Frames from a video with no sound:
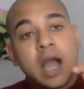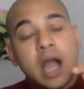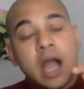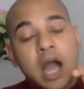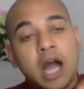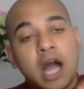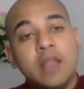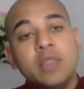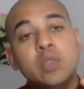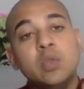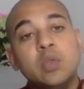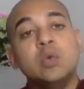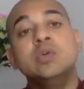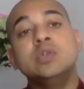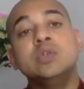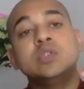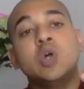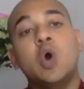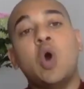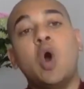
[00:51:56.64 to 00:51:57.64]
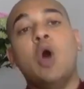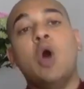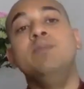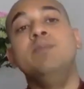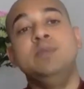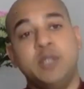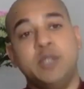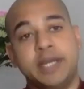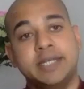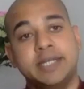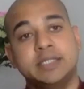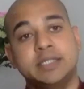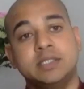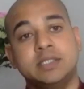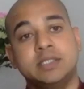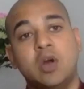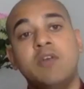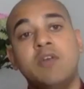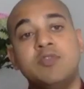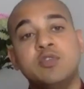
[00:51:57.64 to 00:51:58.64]
are those
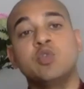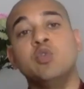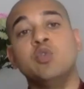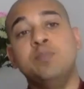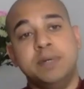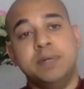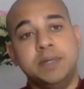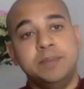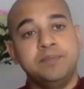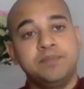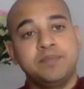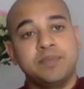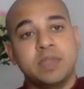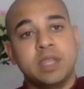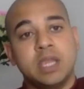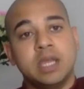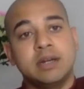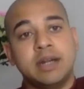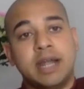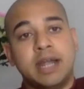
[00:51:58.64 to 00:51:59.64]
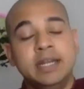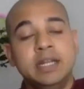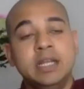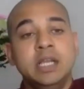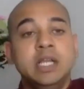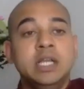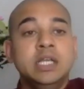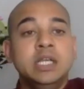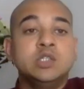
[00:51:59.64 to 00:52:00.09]
objects of rupa, right?